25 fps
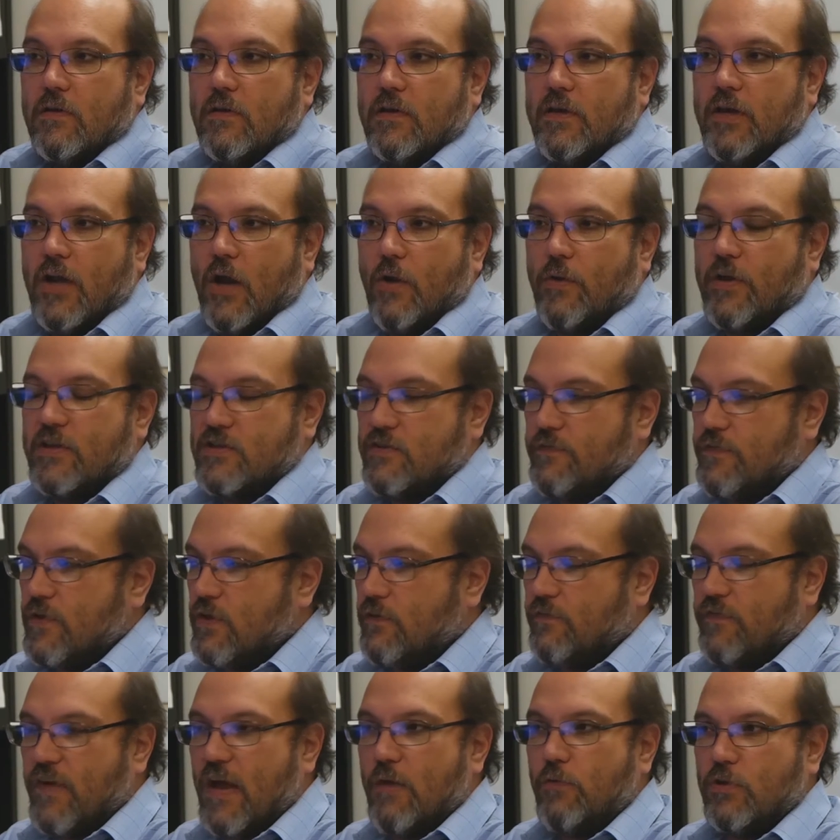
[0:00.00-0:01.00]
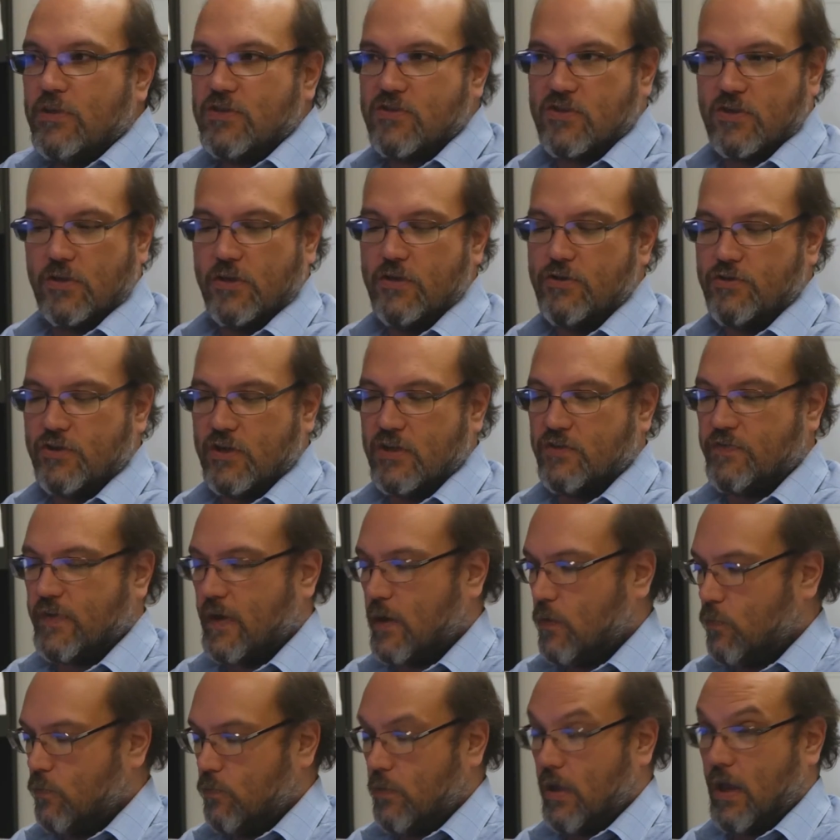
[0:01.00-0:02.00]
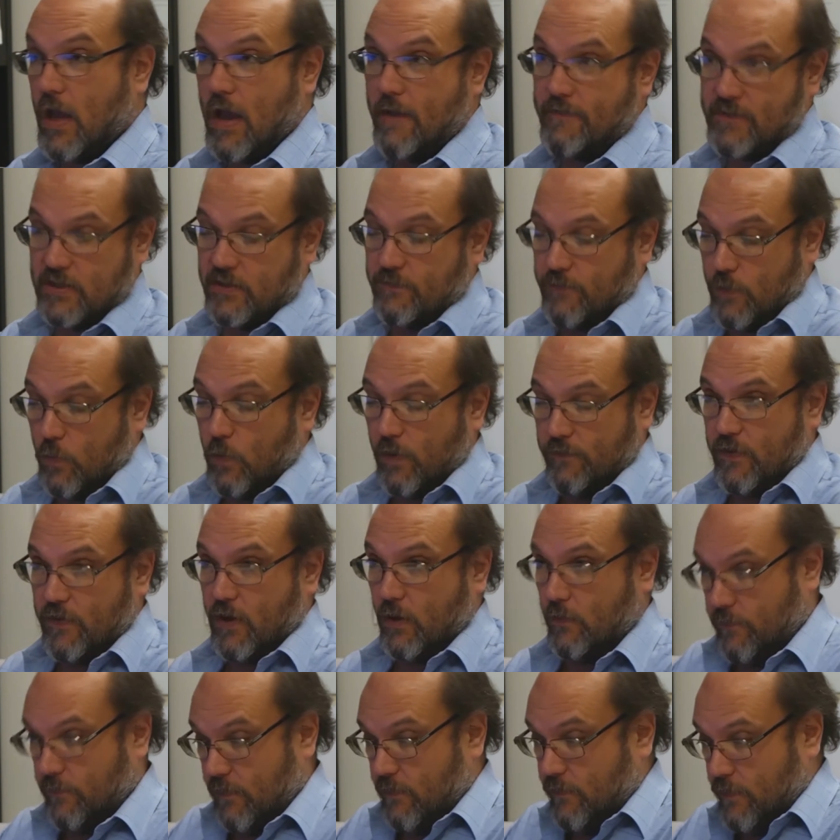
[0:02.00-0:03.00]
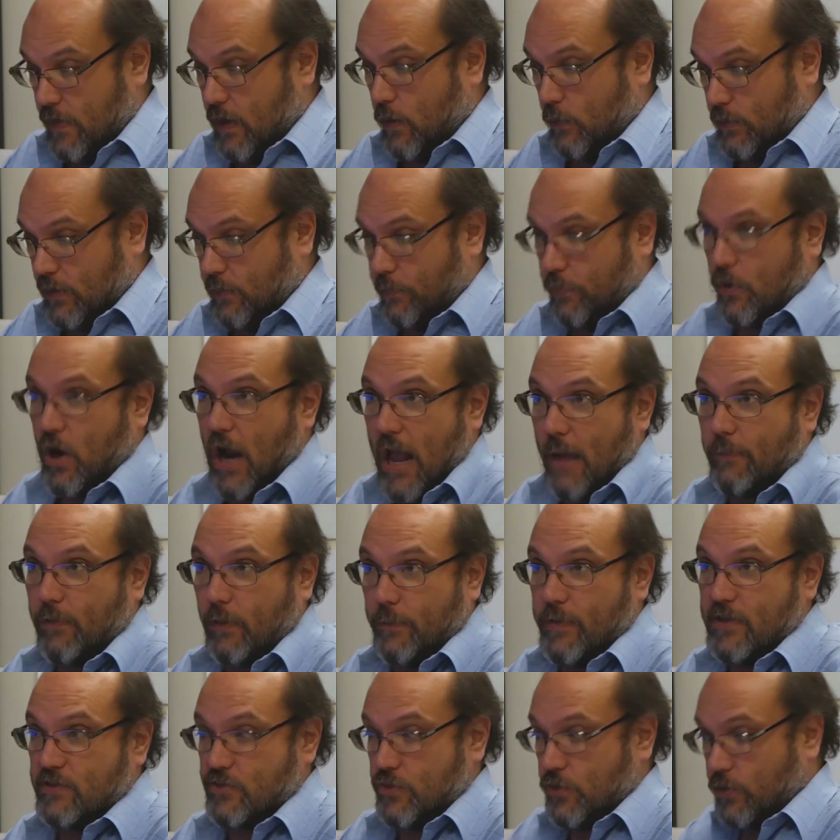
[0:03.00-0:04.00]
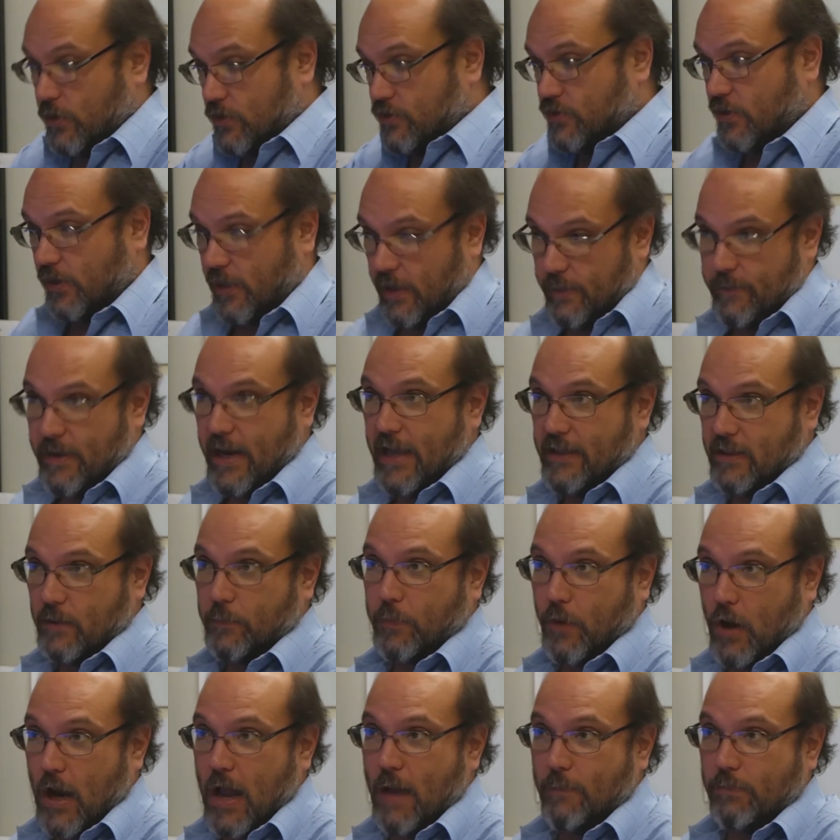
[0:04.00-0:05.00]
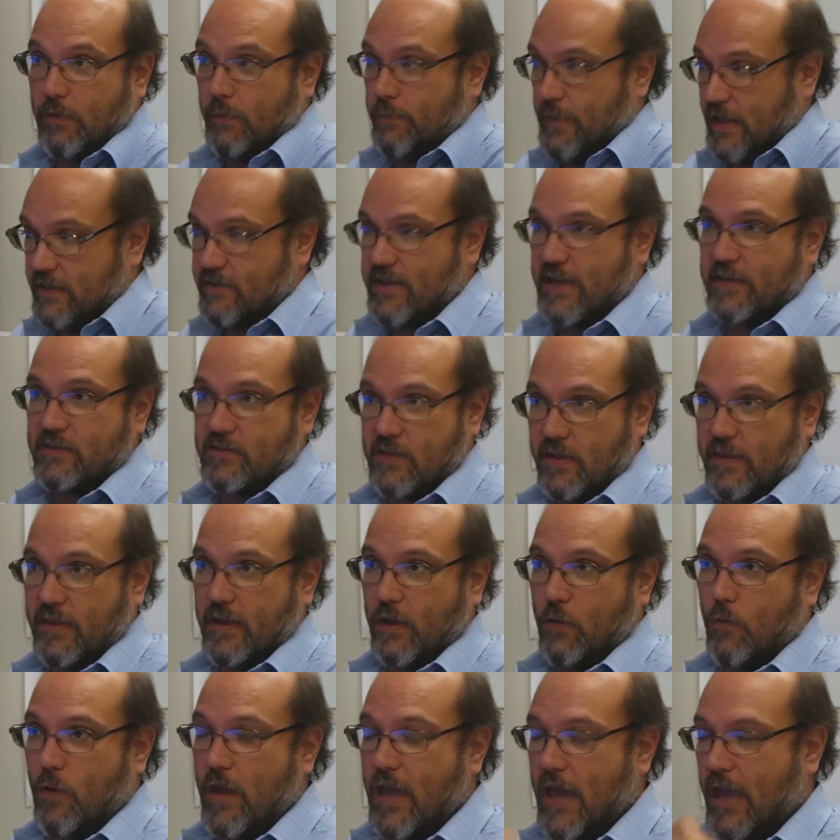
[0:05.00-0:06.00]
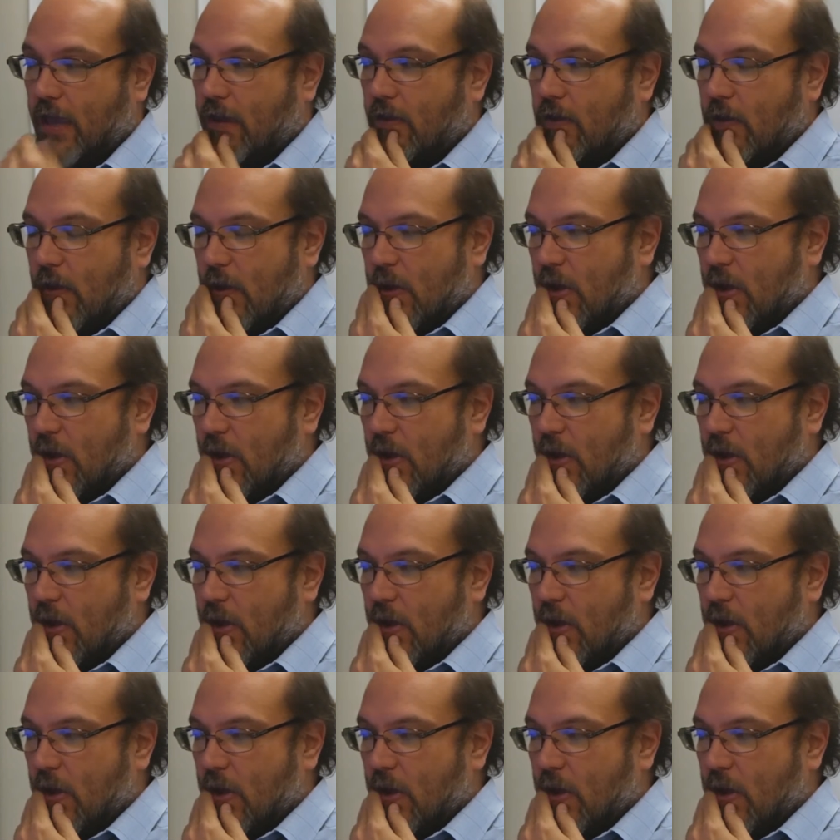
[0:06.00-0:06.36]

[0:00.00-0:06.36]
You know, because if you can find what the solution is, figure well. Obviously, if you want to figure if you figure what the problem is, and you can just eliminate the problem, that takes the thing away.